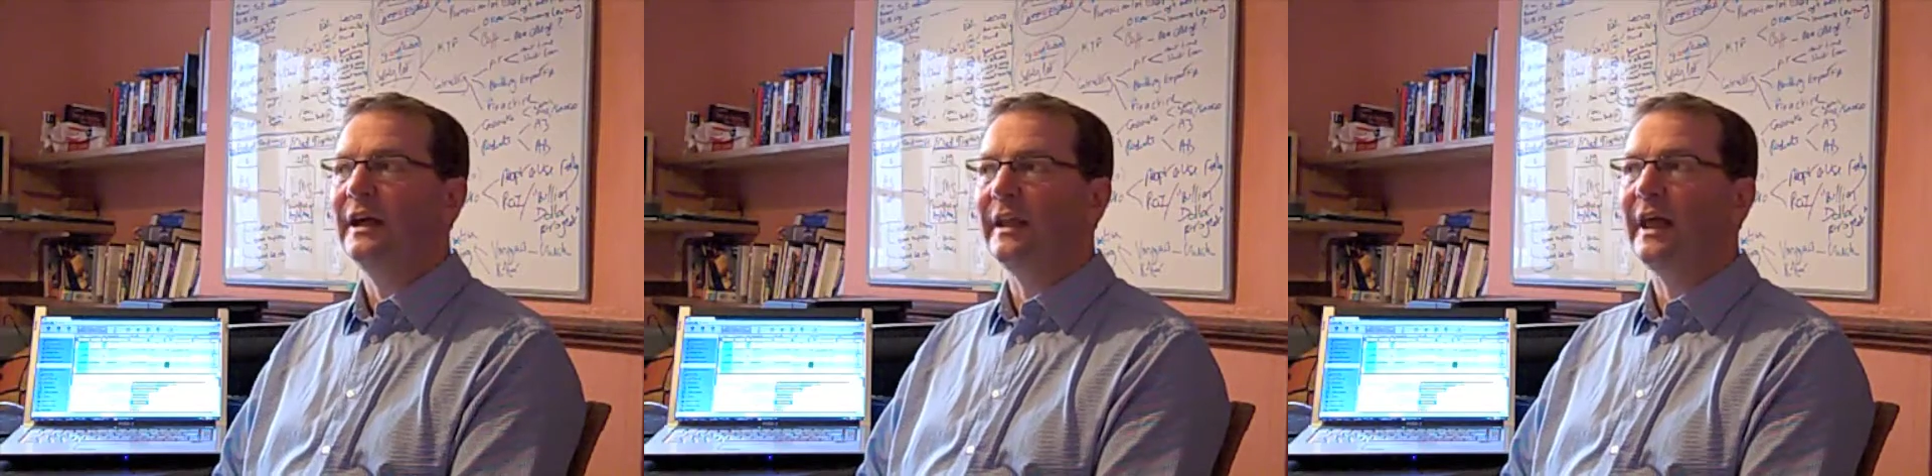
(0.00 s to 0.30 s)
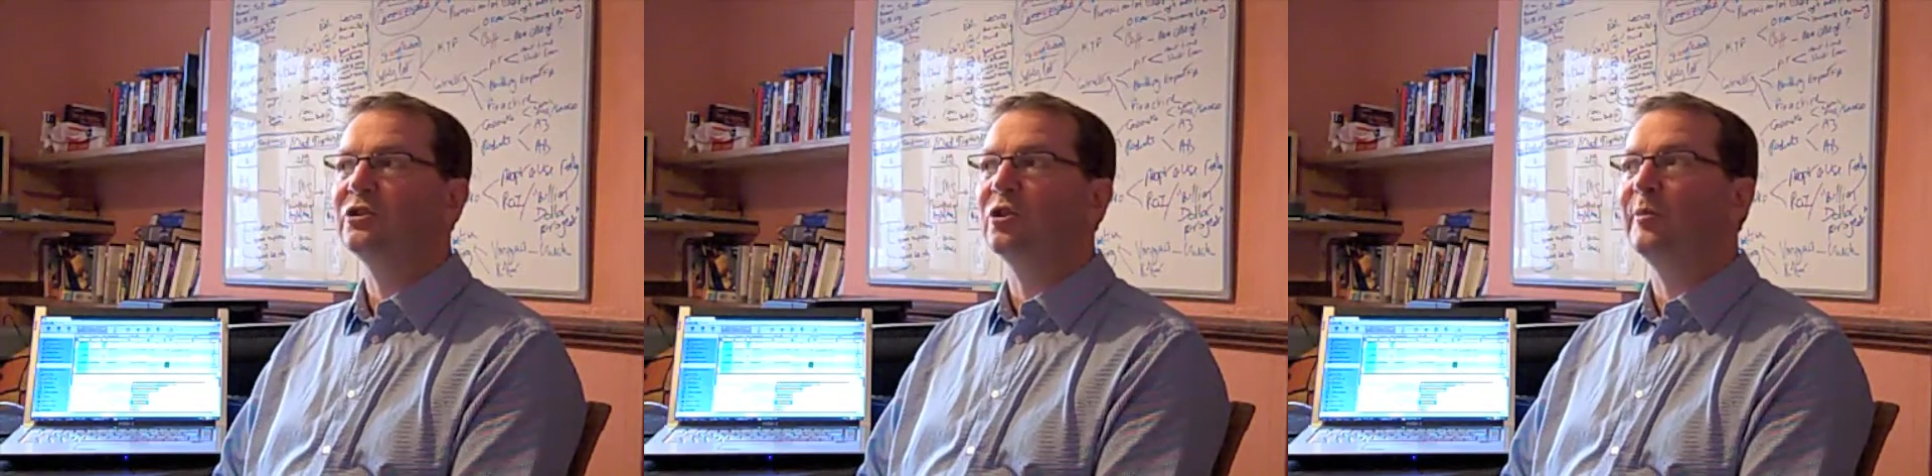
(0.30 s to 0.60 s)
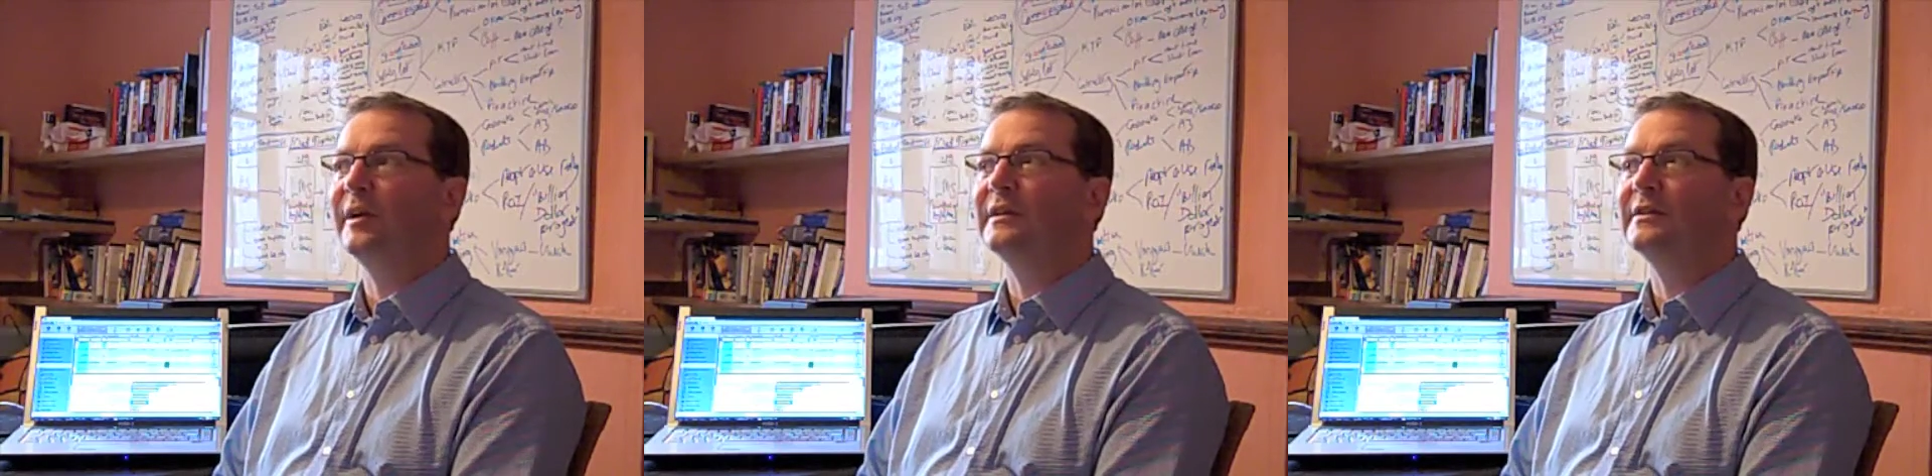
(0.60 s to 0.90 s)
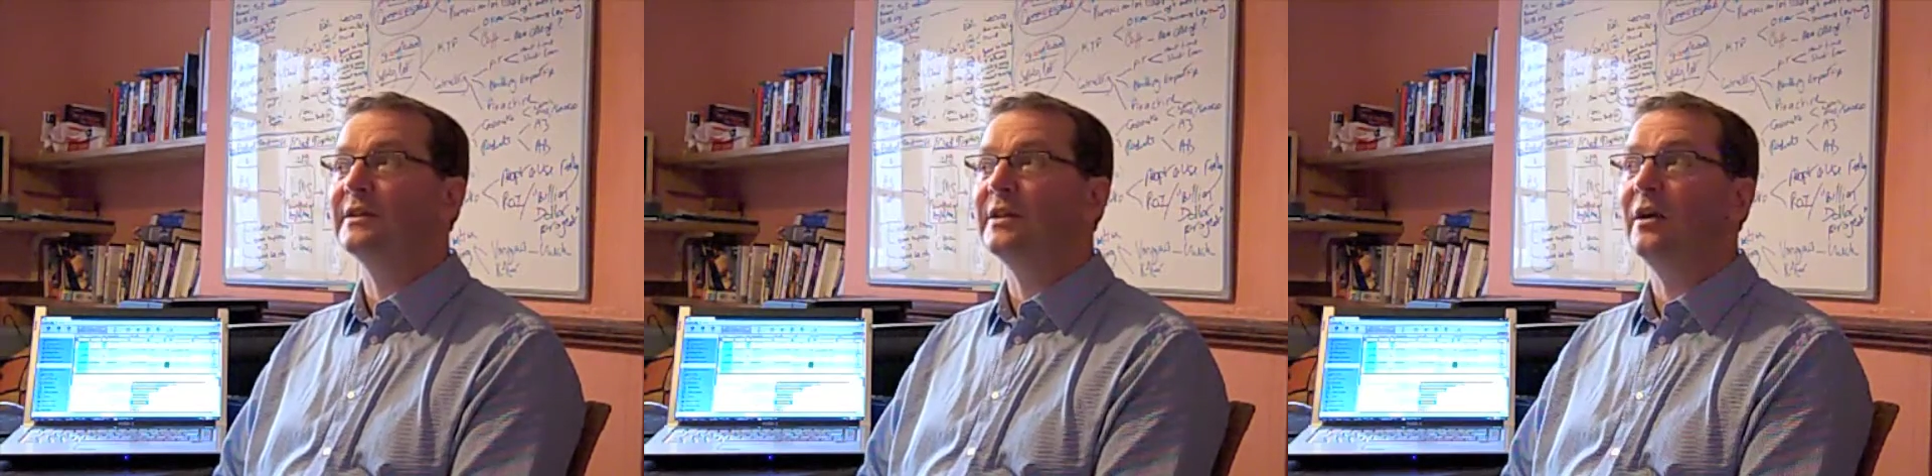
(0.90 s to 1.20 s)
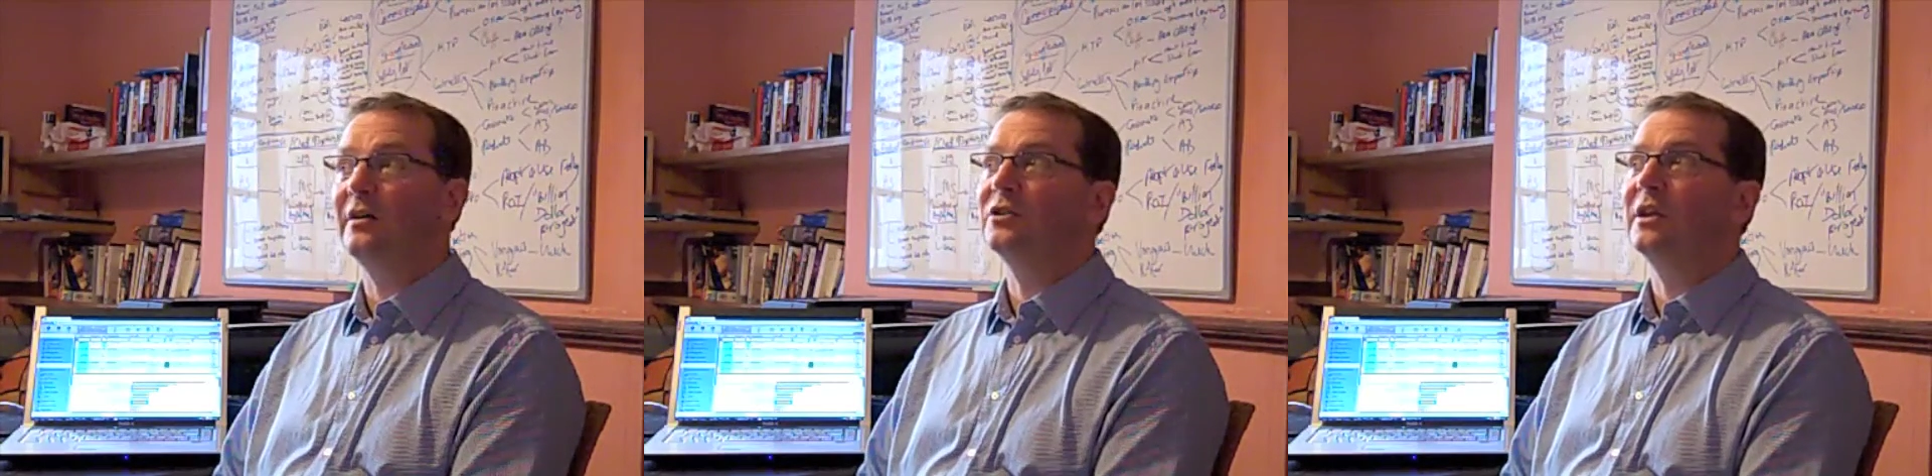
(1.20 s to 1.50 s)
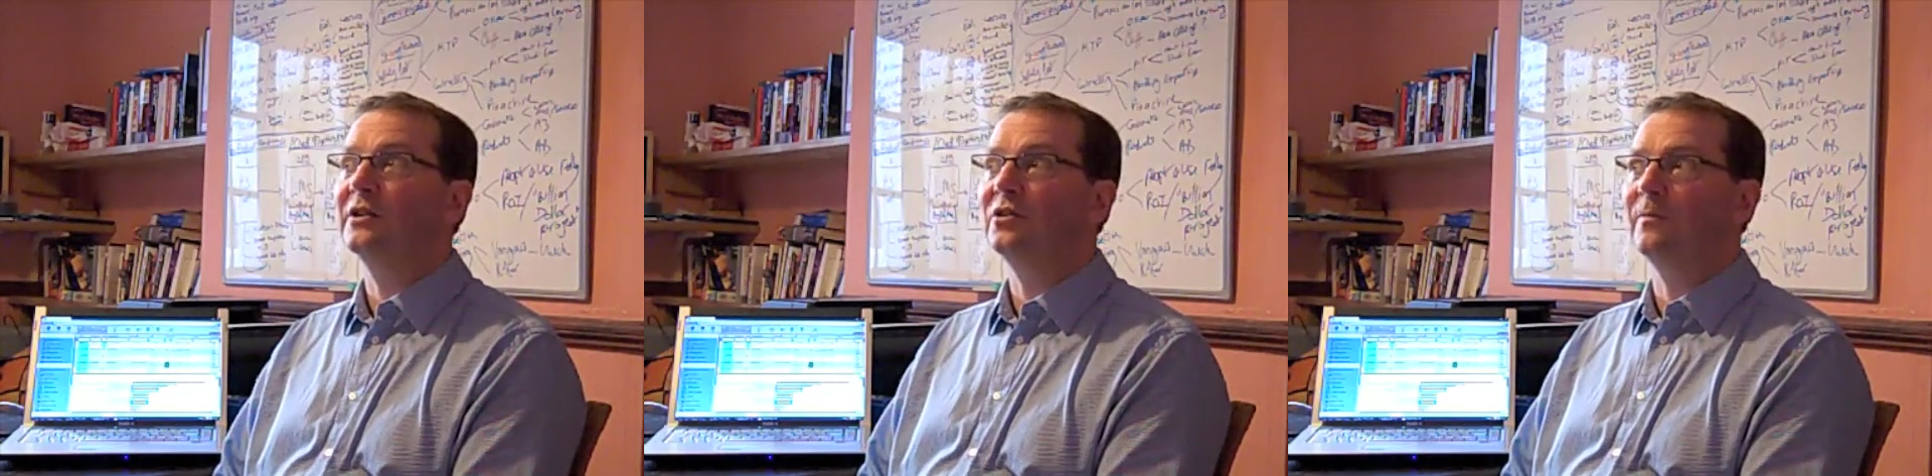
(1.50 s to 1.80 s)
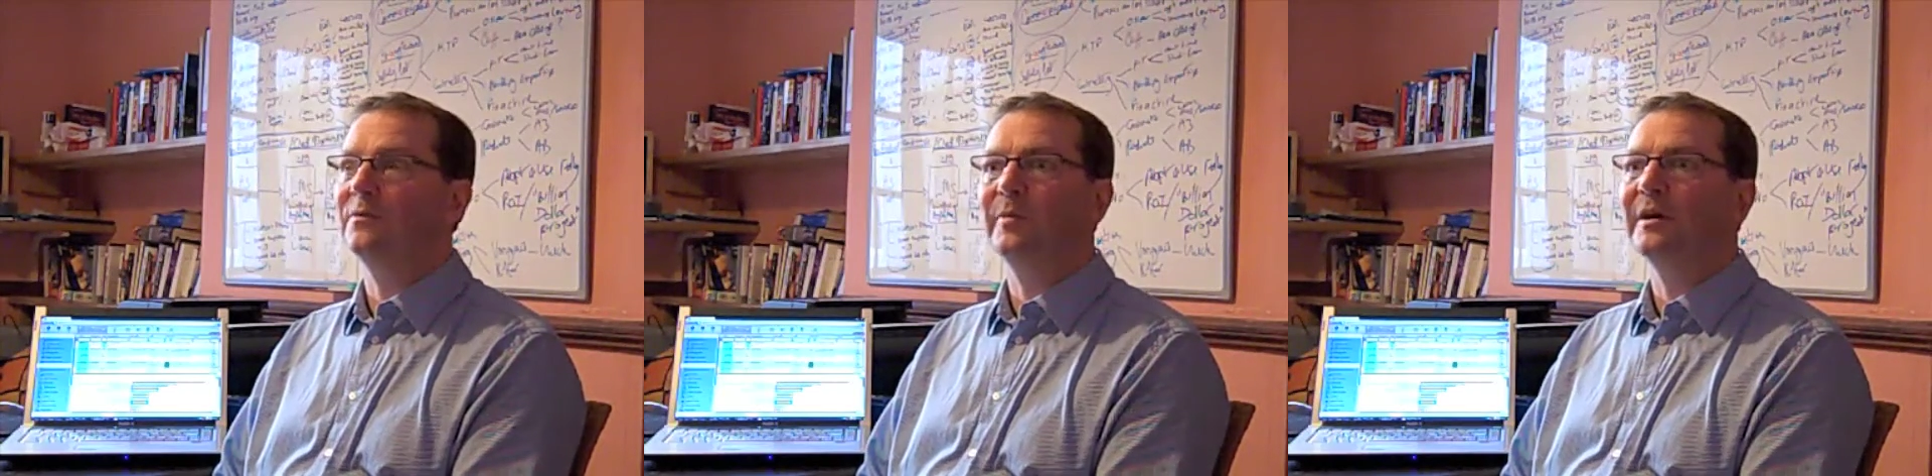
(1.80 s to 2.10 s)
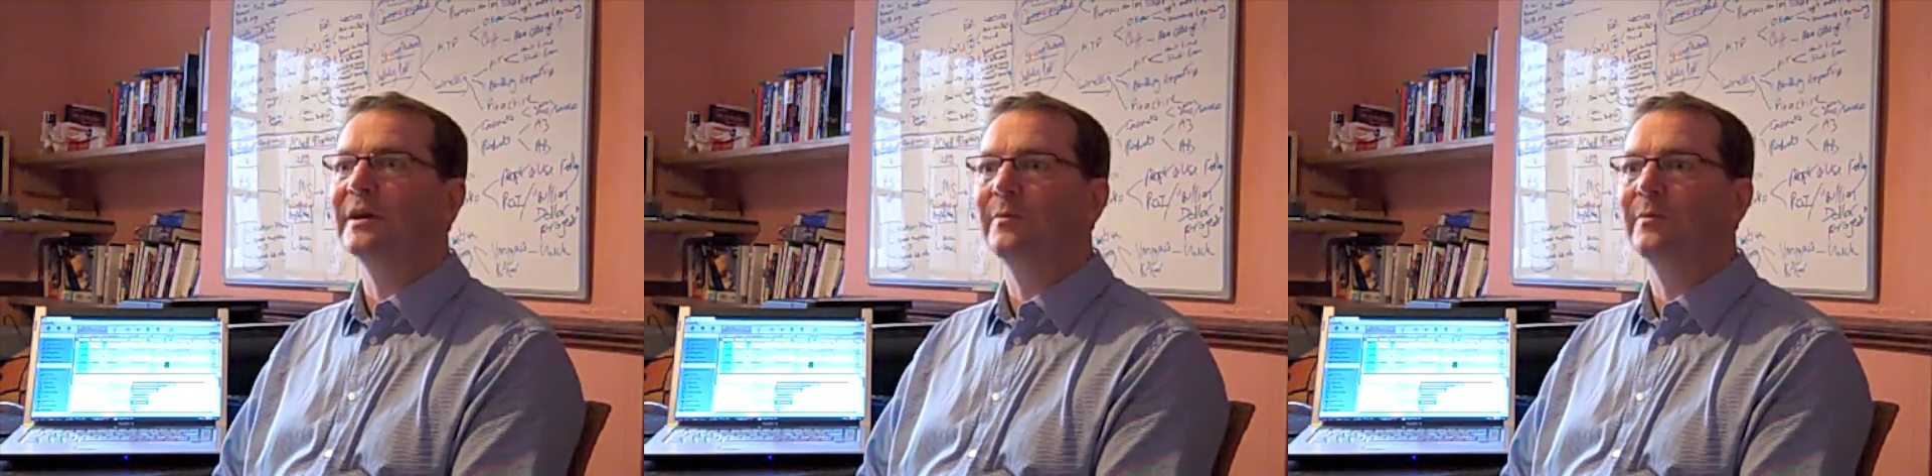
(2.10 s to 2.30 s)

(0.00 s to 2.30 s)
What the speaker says: and agileBase is largely adopted by